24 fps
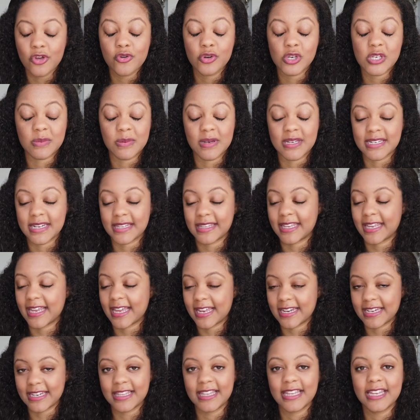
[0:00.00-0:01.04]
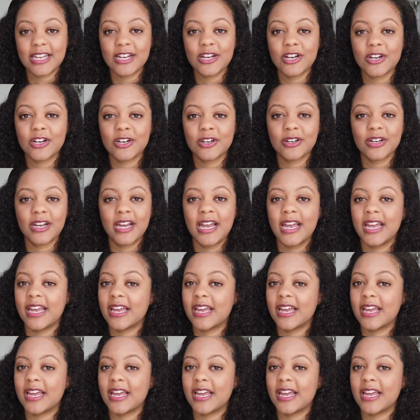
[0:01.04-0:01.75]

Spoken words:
which means at the end of the year,